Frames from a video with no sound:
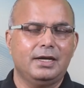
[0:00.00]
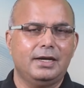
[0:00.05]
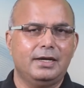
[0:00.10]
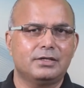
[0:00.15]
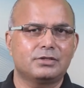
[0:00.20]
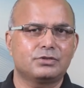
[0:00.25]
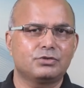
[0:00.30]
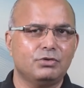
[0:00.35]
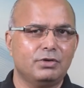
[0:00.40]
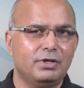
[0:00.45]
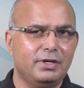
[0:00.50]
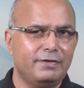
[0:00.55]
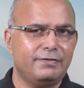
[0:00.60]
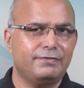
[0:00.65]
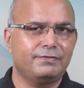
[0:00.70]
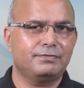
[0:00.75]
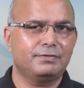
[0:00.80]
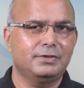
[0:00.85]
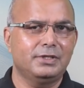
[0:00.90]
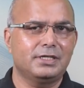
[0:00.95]
And so
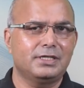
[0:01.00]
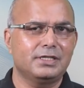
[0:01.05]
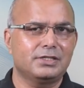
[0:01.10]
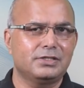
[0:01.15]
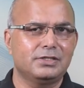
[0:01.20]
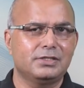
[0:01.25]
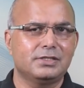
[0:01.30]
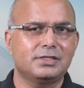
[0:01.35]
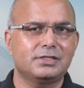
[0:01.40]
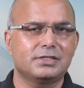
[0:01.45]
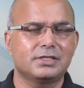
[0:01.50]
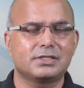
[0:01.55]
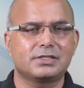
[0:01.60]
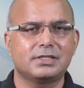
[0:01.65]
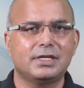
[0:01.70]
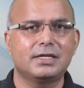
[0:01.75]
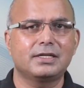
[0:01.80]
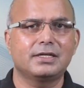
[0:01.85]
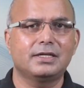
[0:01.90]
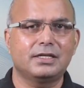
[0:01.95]
if the decisions
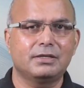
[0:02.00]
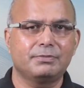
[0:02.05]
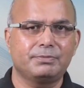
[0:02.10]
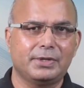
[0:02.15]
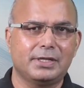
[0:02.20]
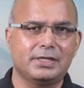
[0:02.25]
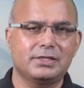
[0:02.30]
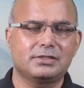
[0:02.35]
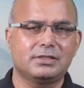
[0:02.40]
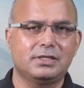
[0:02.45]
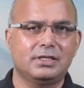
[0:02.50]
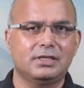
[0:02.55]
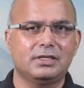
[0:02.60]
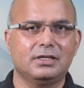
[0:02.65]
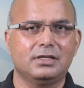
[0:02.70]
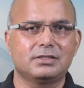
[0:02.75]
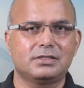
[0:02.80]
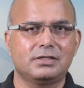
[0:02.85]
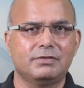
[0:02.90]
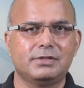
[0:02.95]
start getting punished, then
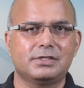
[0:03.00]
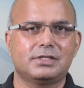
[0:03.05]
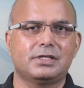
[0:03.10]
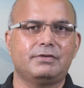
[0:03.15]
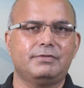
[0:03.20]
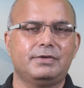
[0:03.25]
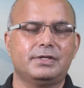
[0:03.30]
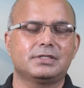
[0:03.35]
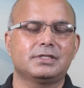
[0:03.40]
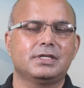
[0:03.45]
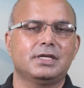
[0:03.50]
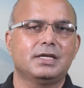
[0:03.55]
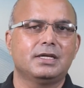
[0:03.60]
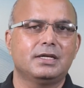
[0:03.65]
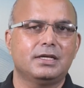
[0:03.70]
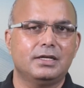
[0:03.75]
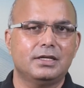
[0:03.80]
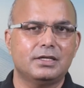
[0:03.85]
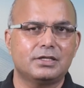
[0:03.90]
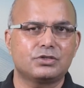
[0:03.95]
the civil servants
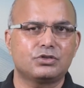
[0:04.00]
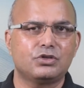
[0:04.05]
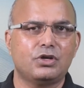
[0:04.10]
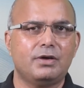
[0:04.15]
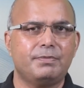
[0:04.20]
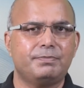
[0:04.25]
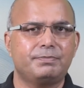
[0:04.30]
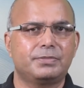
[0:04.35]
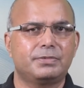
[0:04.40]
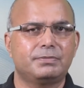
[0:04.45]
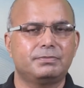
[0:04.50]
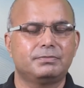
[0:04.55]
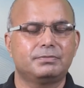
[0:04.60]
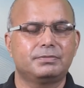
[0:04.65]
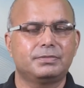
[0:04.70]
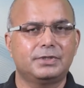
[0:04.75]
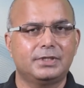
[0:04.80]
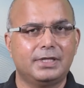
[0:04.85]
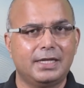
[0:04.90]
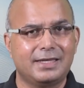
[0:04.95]
stop
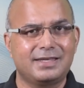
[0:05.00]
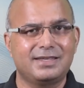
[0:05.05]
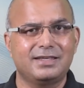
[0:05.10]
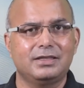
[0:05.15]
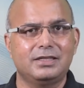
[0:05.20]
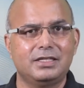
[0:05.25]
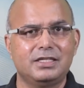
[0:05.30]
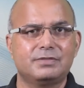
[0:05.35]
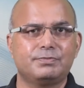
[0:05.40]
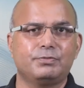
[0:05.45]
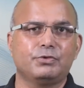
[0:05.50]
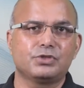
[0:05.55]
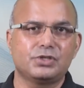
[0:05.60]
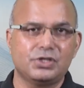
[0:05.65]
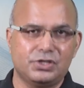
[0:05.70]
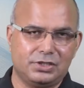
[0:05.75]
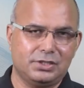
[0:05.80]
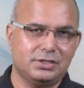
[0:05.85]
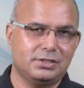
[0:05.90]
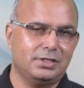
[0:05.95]
taking these
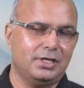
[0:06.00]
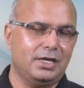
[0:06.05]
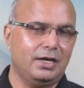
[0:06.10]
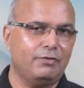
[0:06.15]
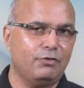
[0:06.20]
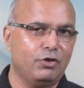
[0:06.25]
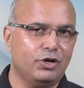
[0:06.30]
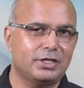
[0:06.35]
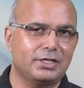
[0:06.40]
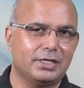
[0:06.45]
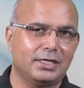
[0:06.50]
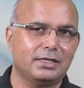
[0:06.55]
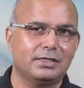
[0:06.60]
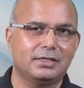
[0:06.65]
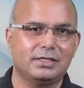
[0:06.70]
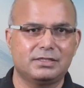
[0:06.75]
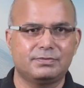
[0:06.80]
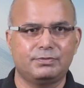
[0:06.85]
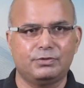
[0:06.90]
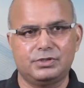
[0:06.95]
positions, they avoid
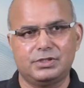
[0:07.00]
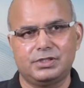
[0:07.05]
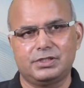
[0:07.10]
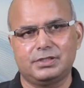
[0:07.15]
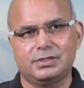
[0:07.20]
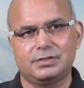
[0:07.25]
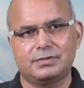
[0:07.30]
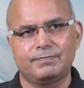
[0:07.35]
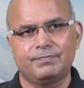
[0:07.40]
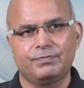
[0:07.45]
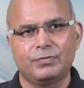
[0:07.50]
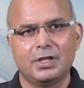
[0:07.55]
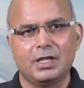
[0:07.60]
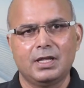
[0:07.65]
taking these positions.